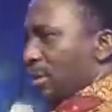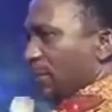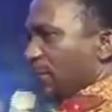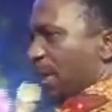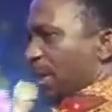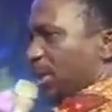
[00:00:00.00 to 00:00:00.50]

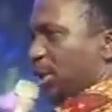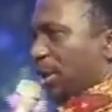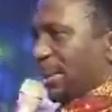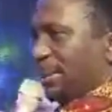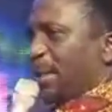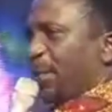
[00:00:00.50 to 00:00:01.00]
First John
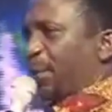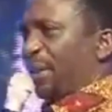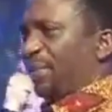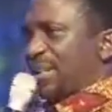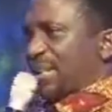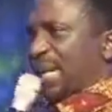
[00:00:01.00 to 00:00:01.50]
chapter three,
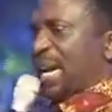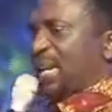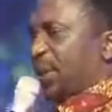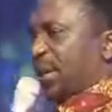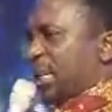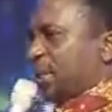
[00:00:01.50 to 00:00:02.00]
verse eight,
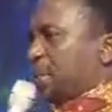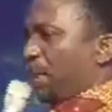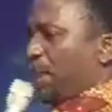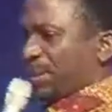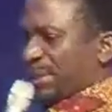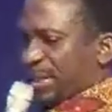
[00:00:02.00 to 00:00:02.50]
for this
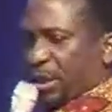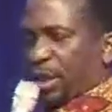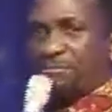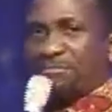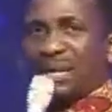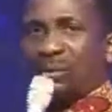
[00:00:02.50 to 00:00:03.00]
purpose the Son of Man